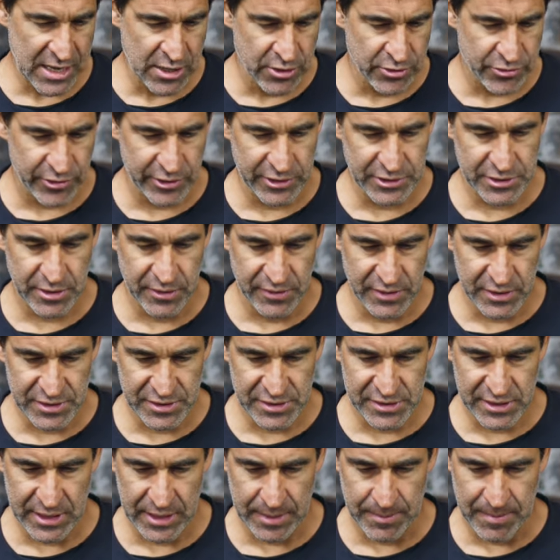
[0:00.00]
interest to
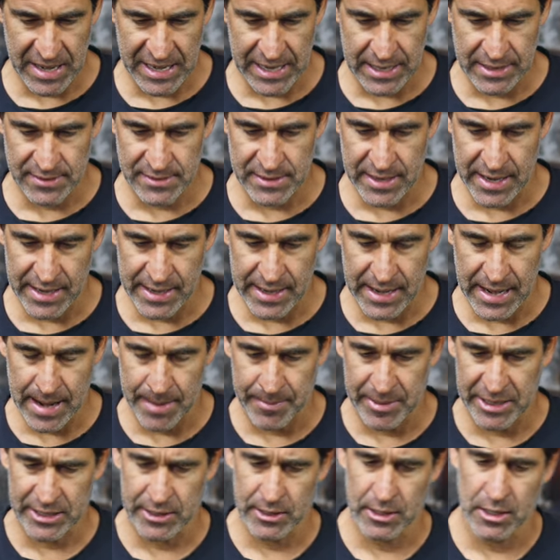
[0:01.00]
this thing, make it
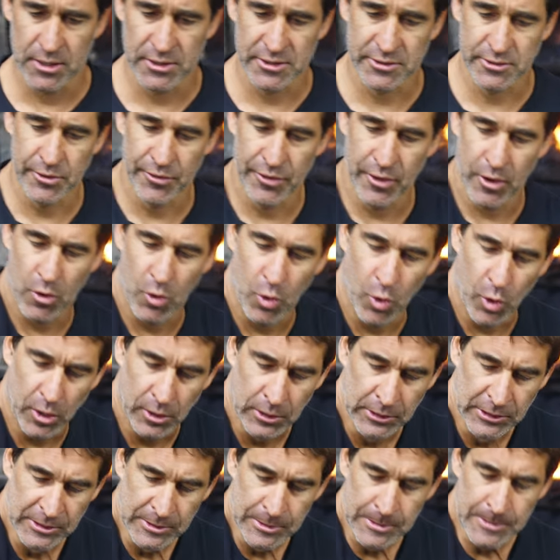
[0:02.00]
dynamic, and also the whole